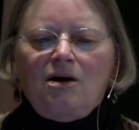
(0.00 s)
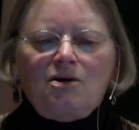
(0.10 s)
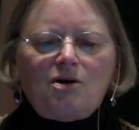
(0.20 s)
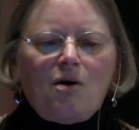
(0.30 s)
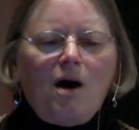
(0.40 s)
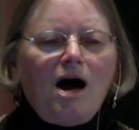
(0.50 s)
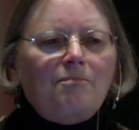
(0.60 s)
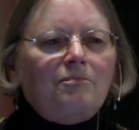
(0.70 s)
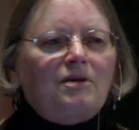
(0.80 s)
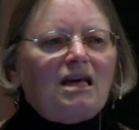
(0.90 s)
So
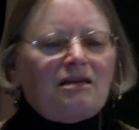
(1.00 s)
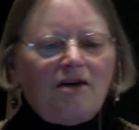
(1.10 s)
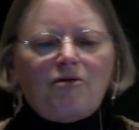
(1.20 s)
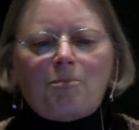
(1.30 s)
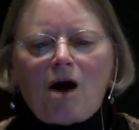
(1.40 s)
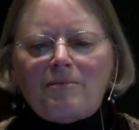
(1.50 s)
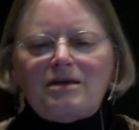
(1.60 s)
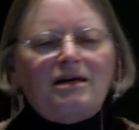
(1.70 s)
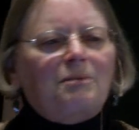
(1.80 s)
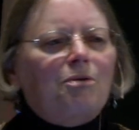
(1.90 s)
several
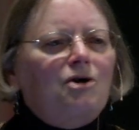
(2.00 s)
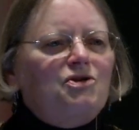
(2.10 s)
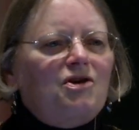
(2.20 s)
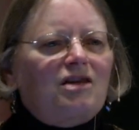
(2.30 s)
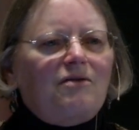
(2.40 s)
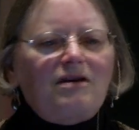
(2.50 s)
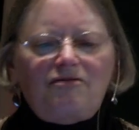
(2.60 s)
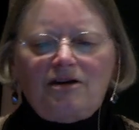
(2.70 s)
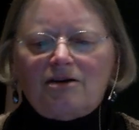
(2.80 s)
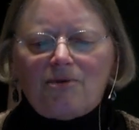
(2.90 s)
promising approaches that we've
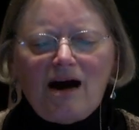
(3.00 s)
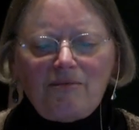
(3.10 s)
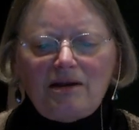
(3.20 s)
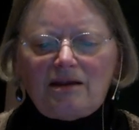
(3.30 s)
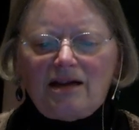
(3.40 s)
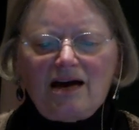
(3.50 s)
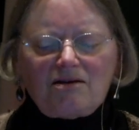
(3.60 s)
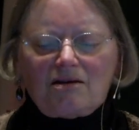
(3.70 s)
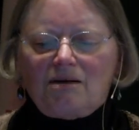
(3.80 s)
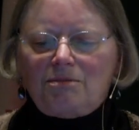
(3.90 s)
fiddled around with the
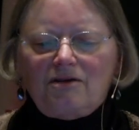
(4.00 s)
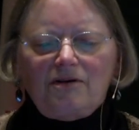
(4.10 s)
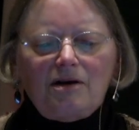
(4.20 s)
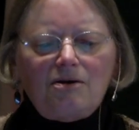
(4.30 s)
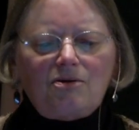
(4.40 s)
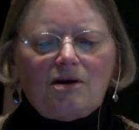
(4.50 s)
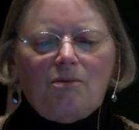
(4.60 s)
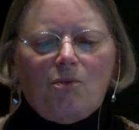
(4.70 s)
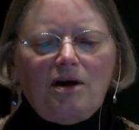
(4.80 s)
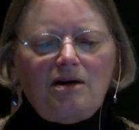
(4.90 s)
last couple of years.
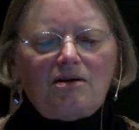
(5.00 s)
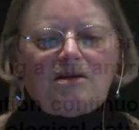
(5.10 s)
One is